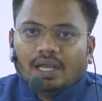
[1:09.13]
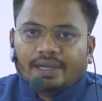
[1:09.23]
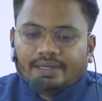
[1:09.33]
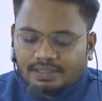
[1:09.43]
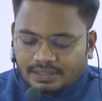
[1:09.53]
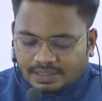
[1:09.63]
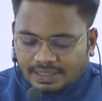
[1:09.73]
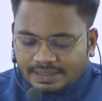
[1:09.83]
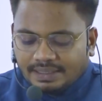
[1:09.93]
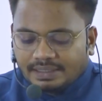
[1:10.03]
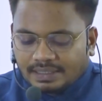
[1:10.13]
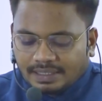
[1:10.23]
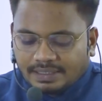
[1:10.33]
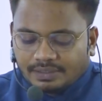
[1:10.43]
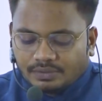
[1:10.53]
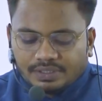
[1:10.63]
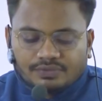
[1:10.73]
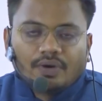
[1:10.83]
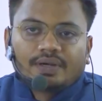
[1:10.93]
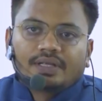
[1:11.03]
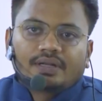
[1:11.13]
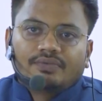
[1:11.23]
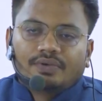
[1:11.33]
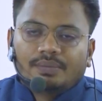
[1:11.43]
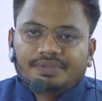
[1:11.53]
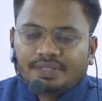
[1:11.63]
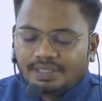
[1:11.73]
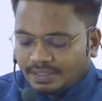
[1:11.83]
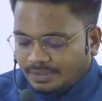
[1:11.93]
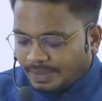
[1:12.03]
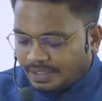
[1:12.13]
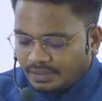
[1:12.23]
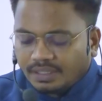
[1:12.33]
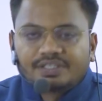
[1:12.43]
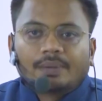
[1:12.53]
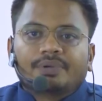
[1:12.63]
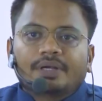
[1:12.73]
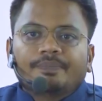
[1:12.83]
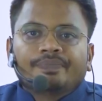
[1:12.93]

and the content related to this water we will be seeing in this particular chapter.